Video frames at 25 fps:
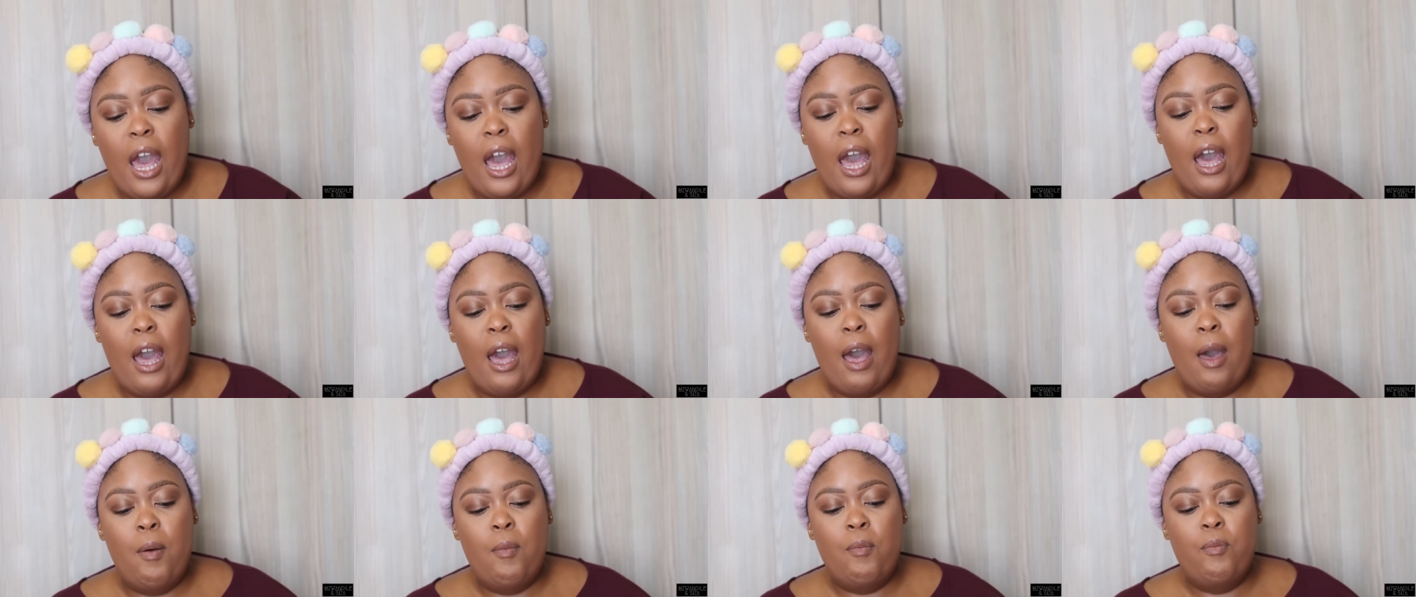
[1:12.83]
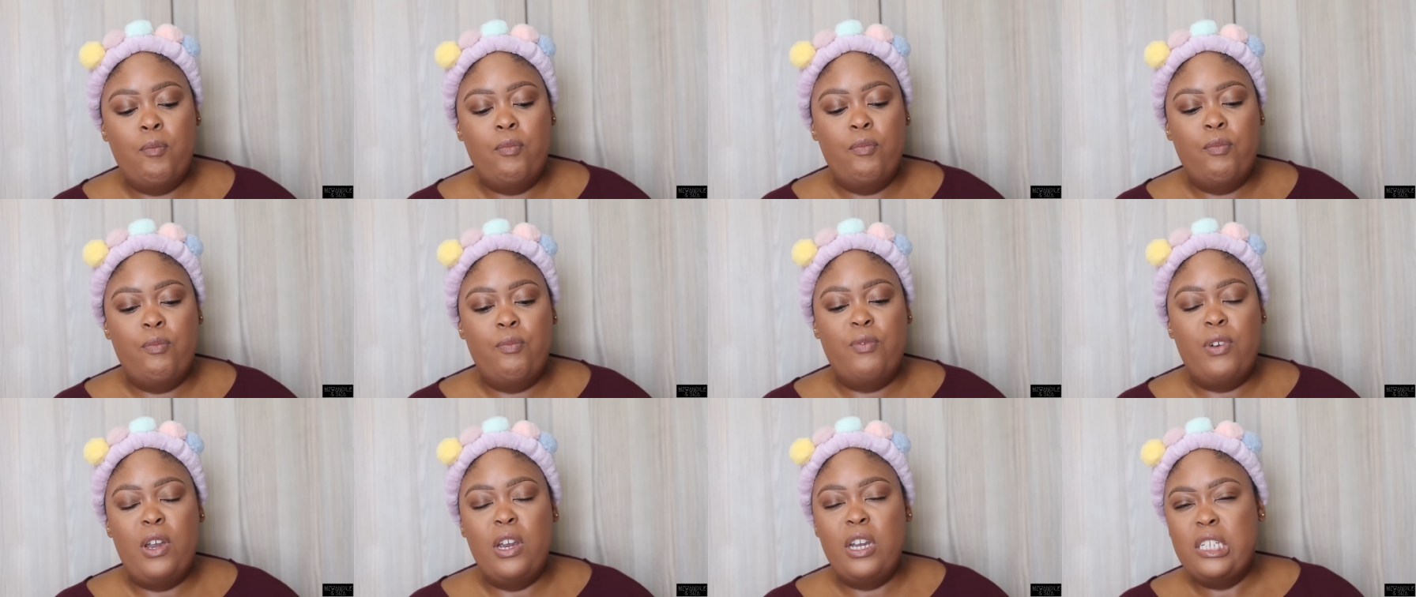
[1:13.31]
Um,
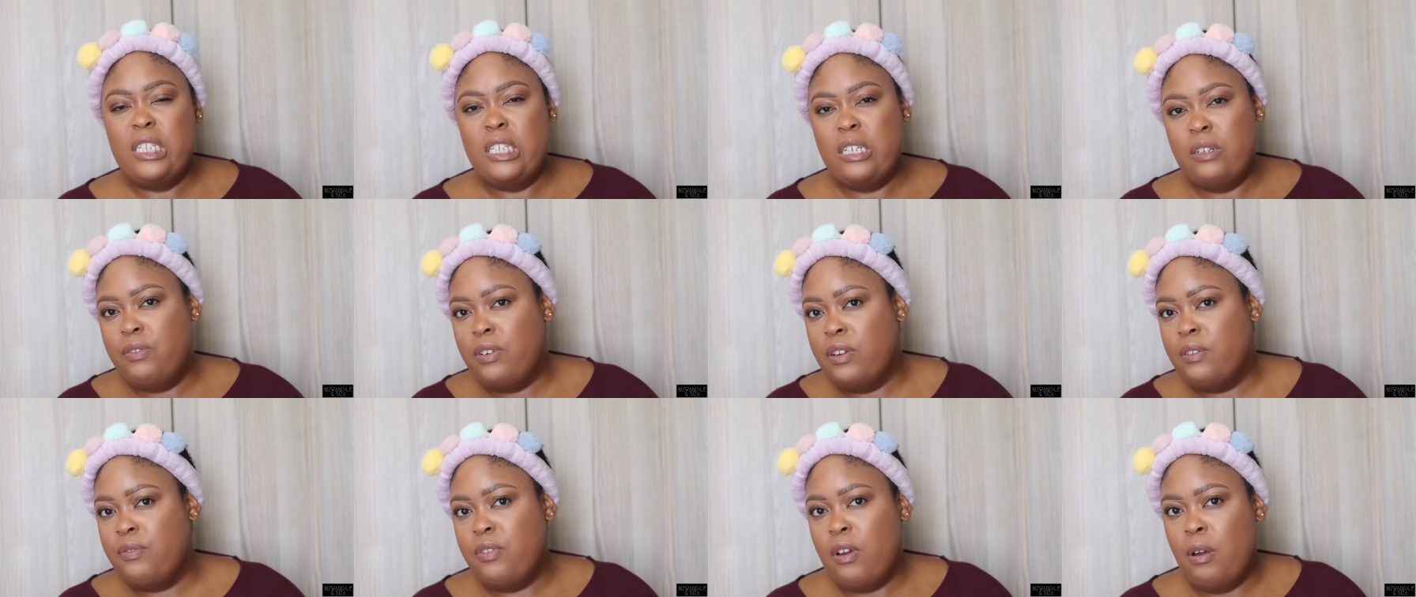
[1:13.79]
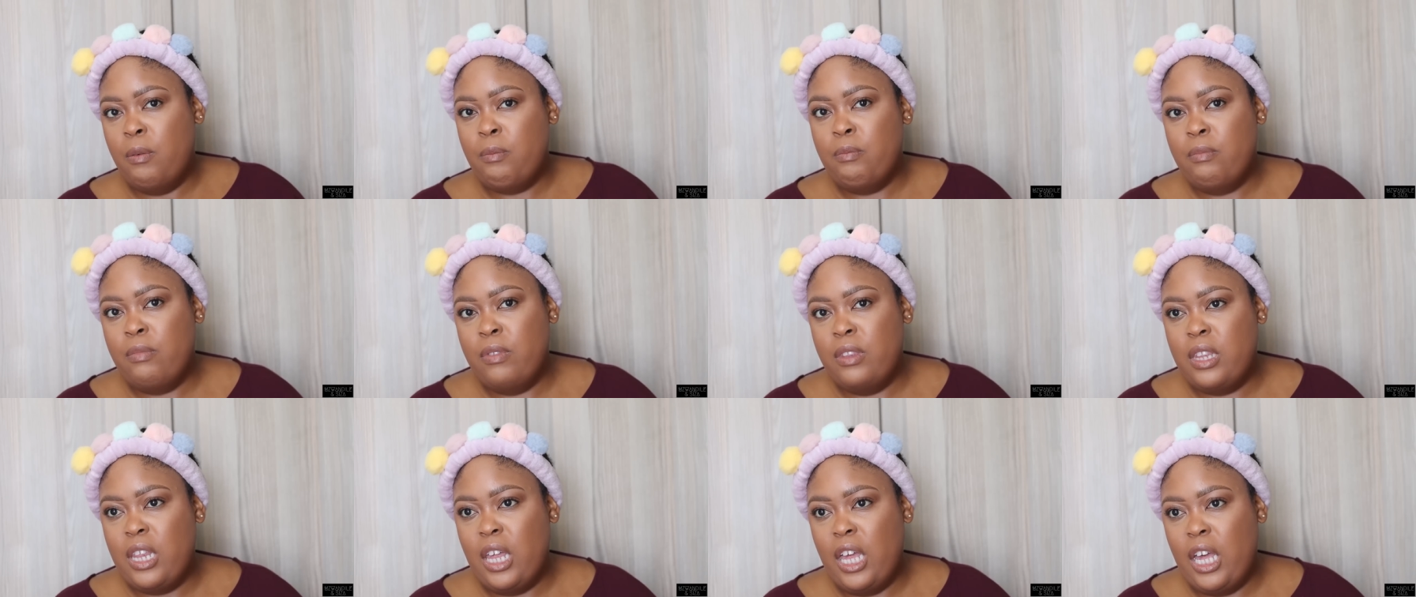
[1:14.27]
very different
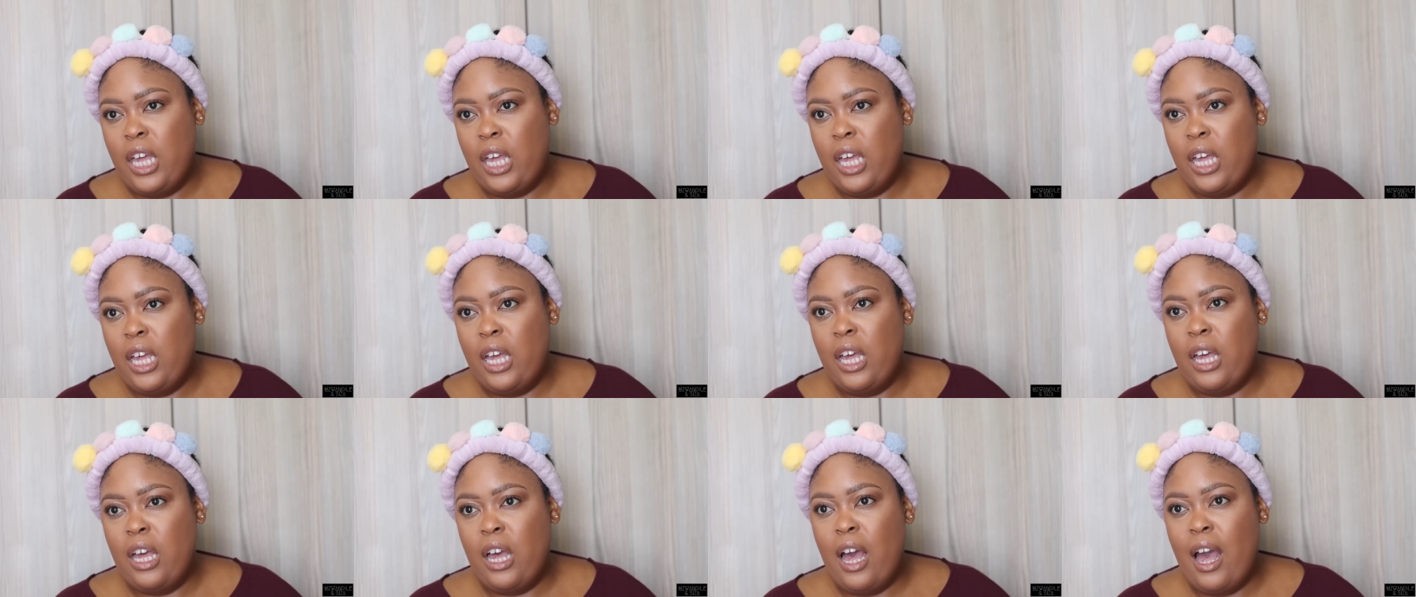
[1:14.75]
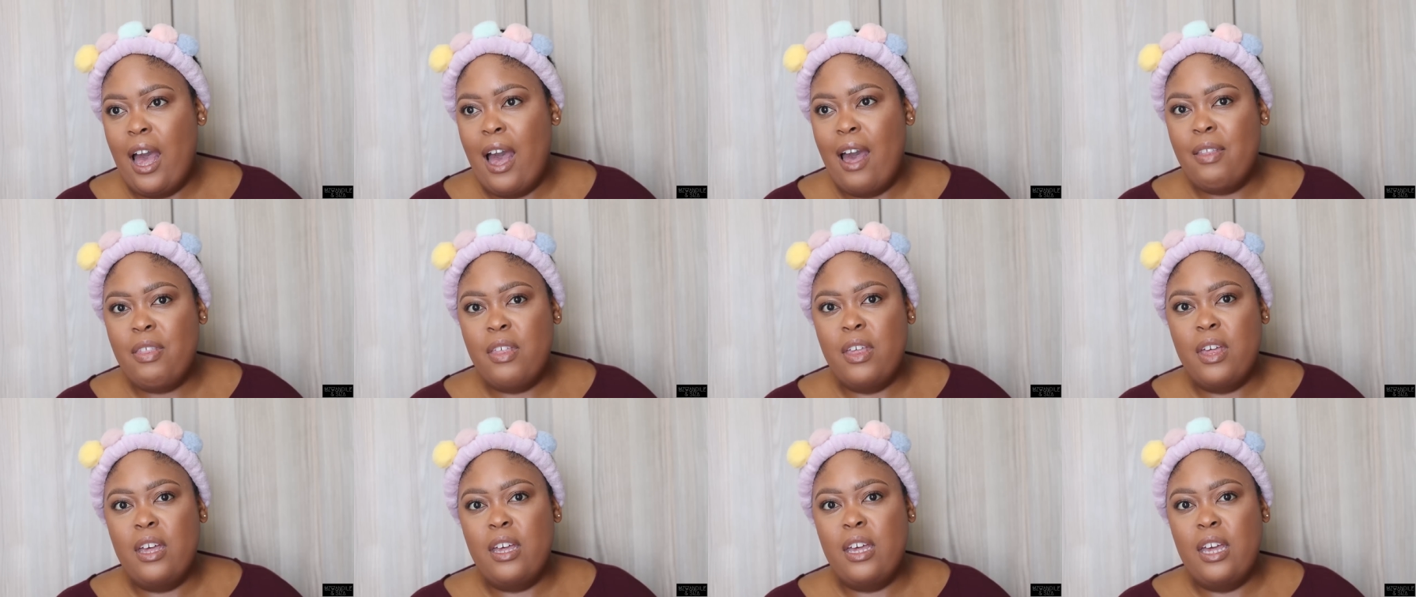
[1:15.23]
from the
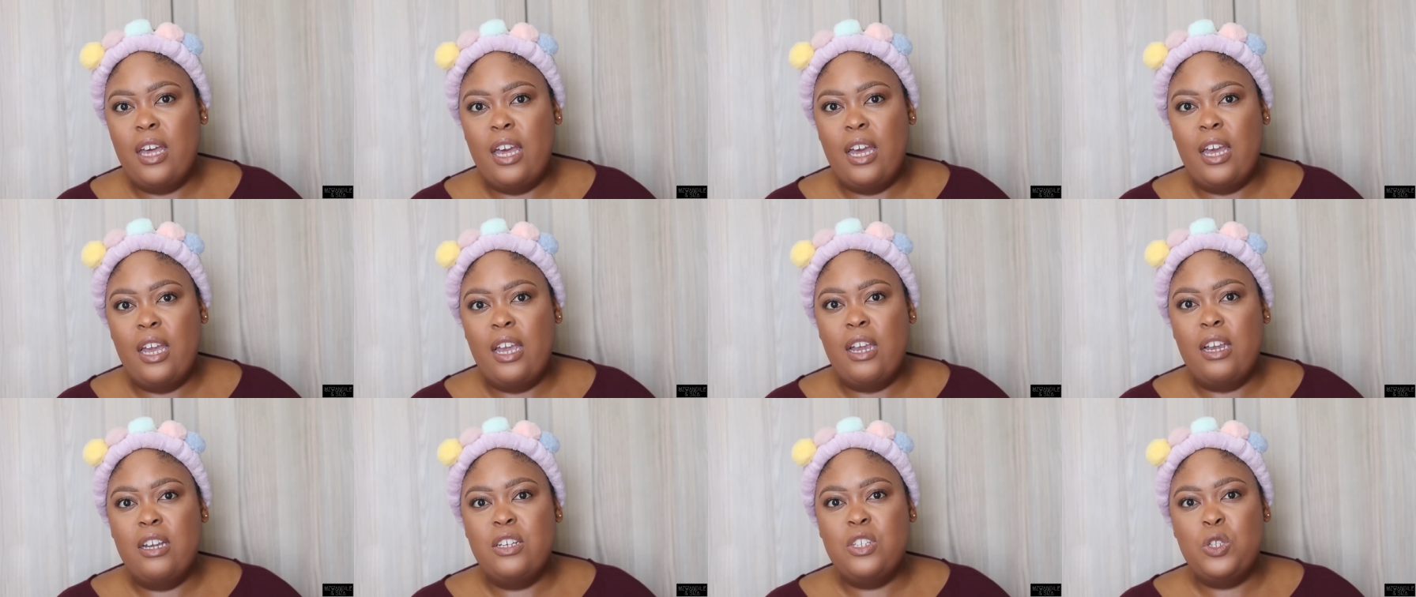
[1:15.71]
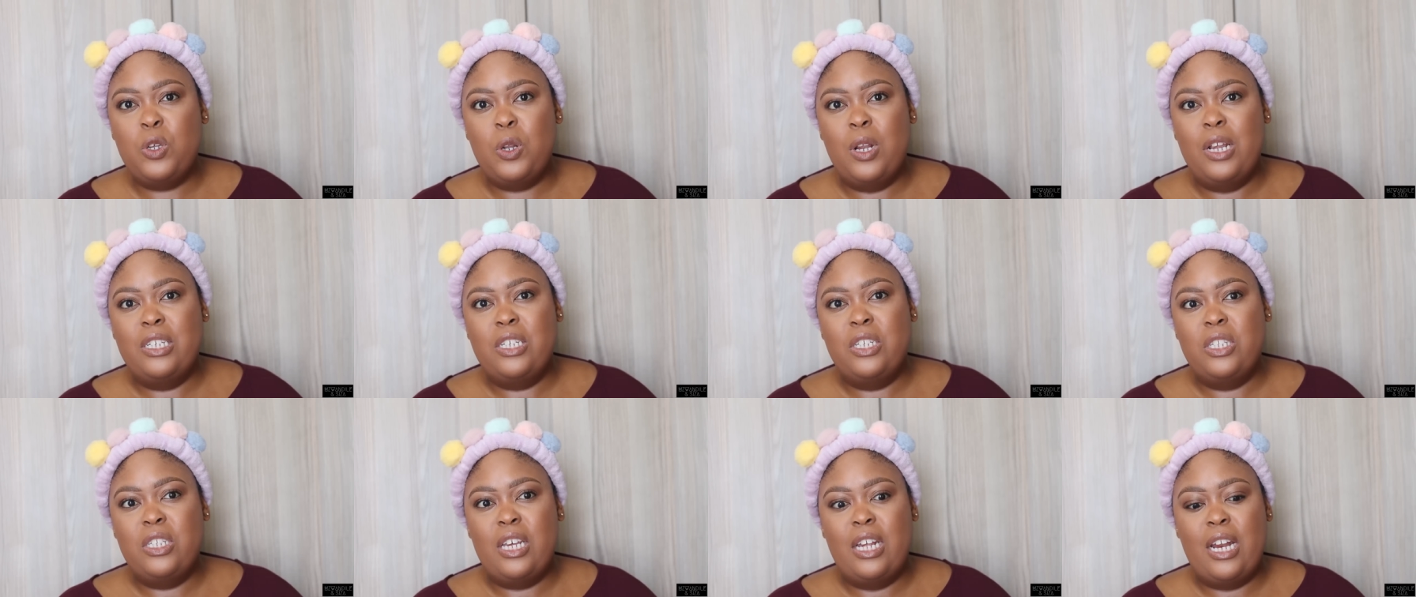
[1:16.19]
other hair
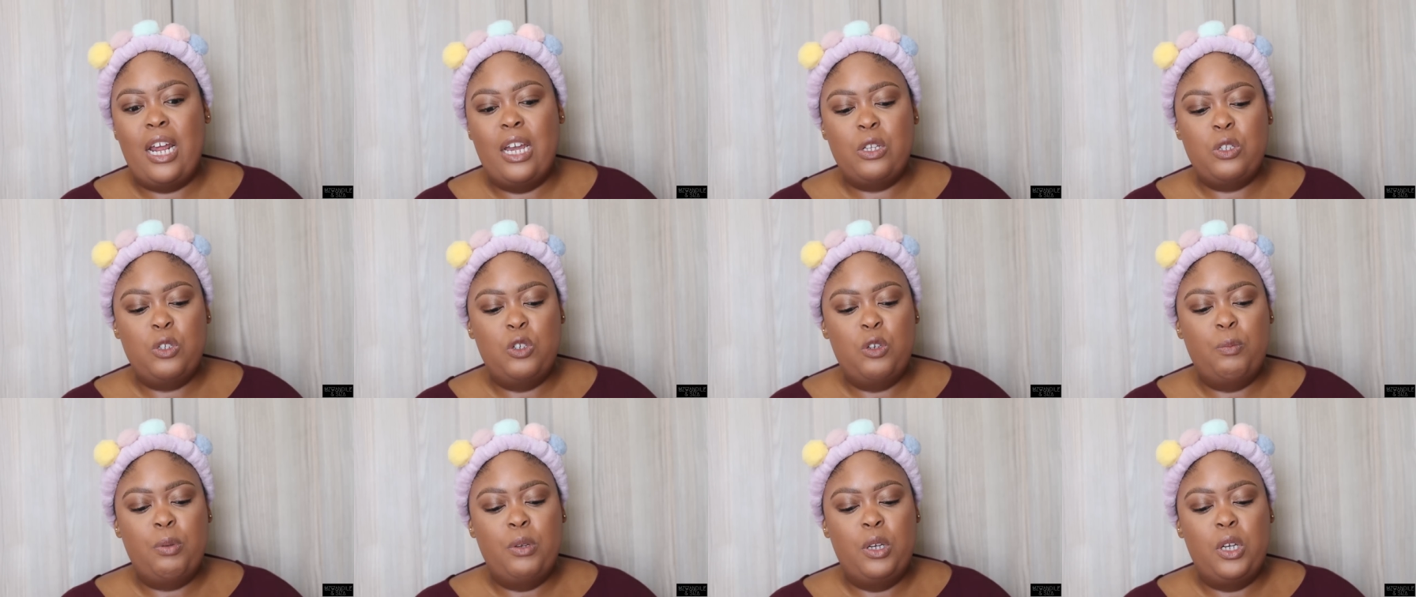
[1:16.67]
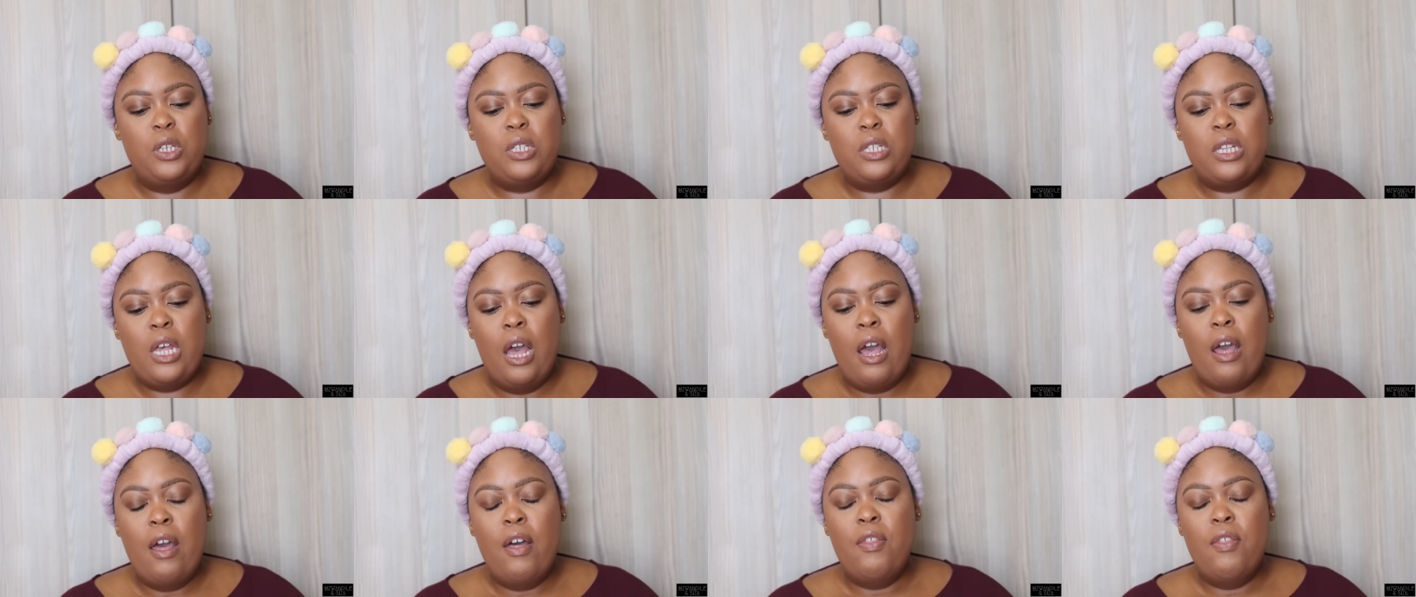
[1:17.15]
installations that I do because